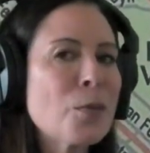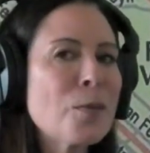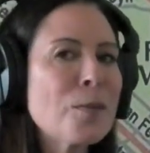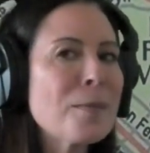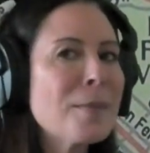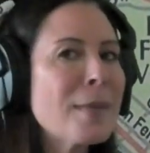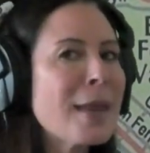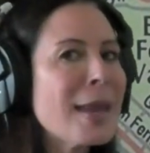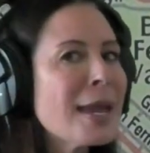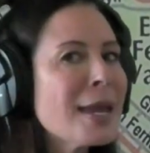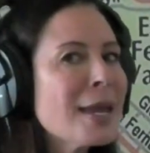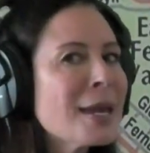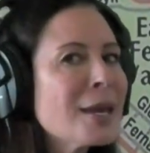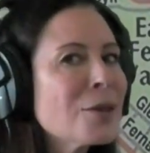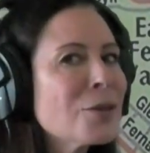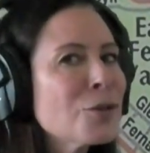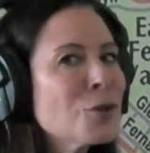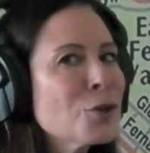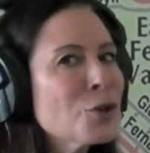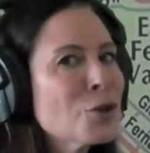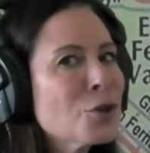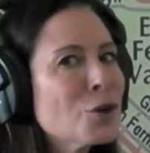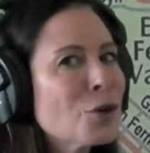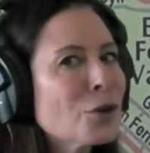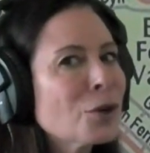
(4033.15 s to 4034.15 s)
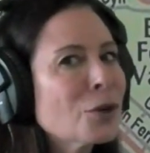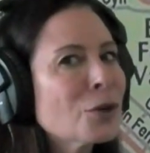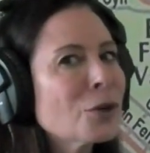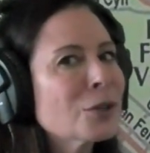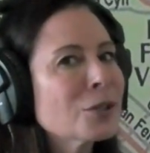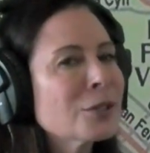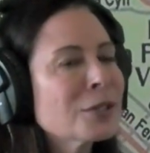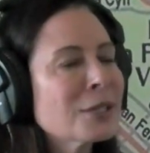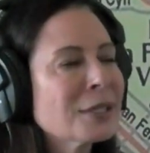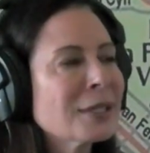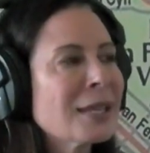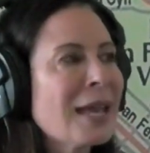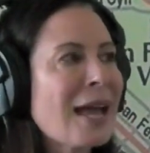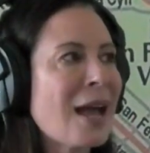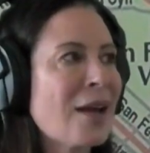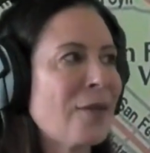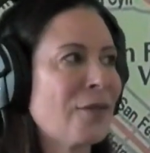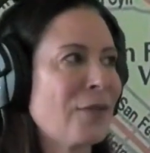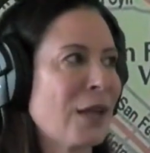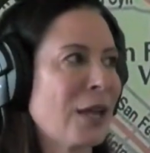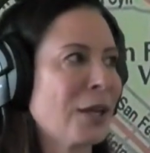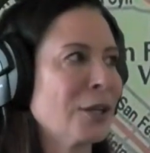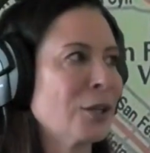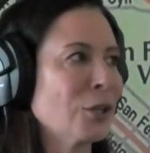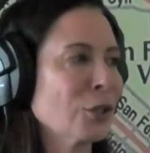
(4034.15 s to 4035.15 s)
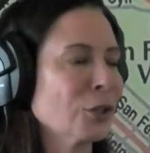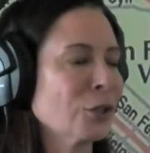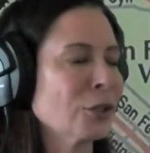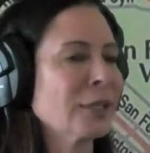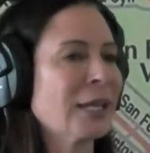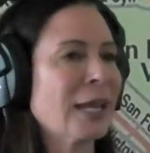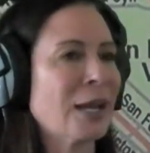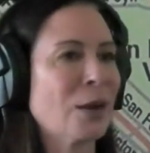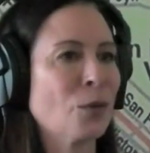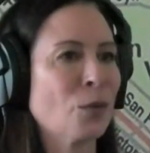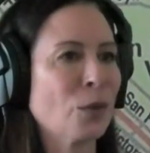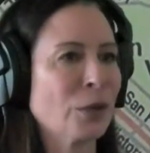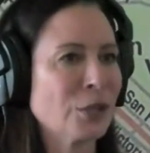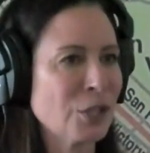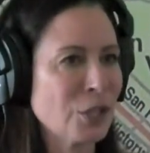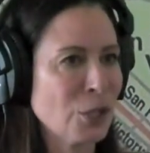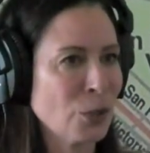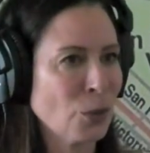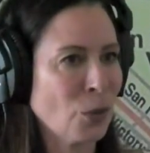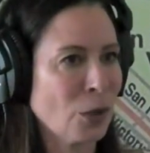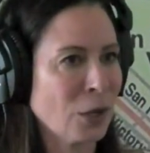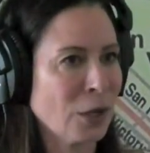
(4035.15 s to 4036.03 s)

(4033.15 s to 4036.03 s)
make the girls laugh and you'll get what you